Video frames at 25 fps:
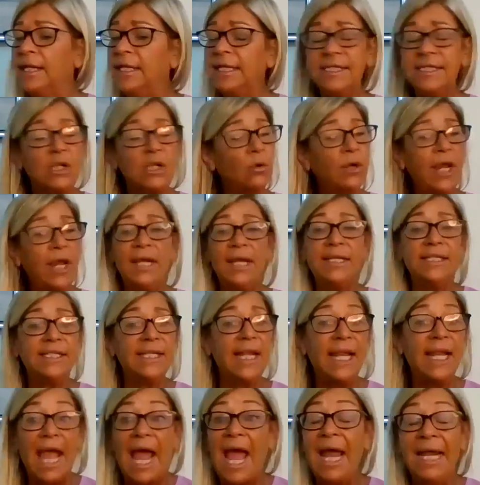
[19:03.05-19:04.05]
And it's okay to
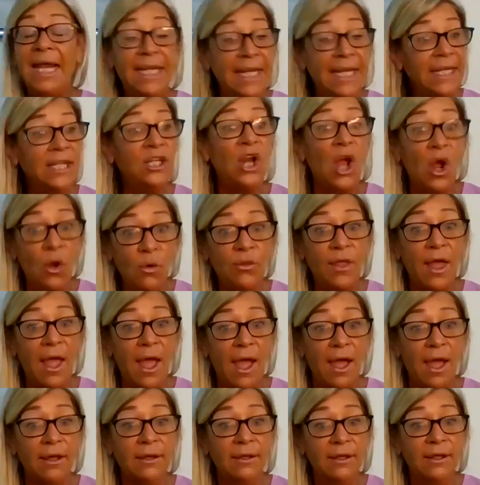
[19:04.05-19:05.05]
say, I didn't know
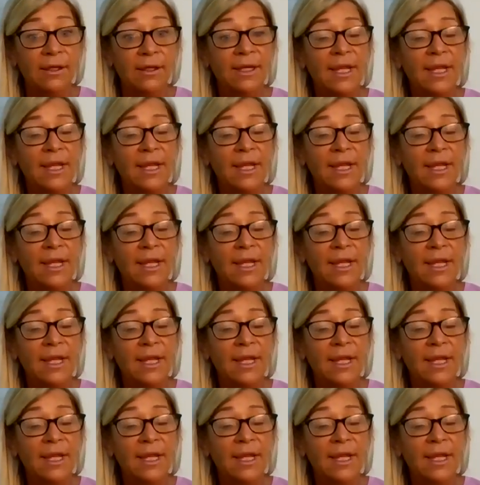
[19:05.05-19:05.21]
that.